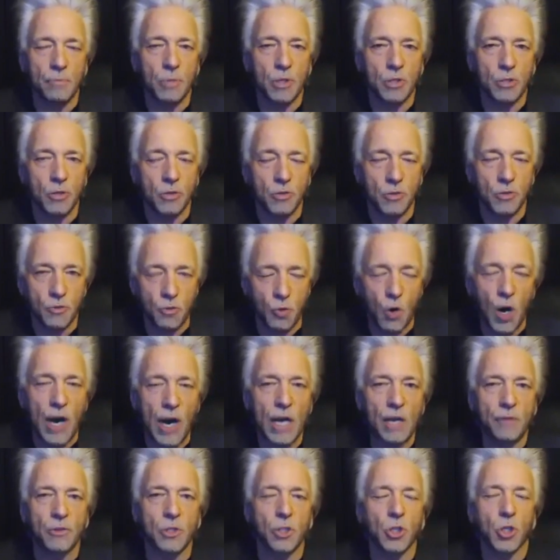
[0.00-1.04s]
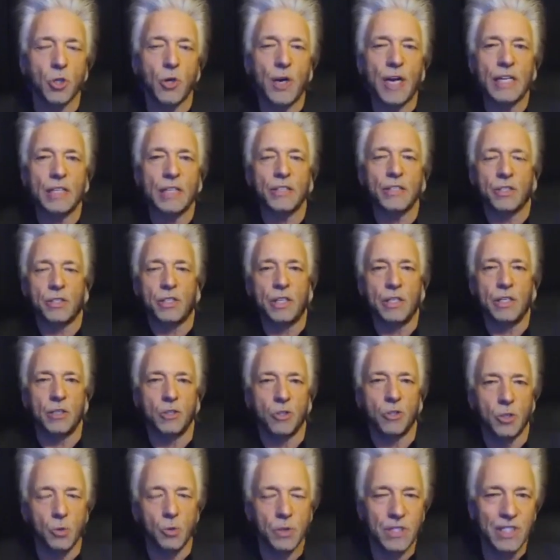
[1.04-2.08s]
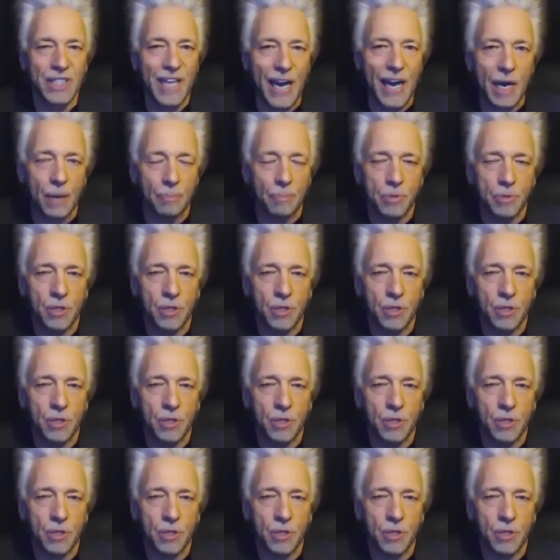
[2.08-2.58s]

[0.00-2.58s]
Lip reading: but to thrive and transcend, to adapt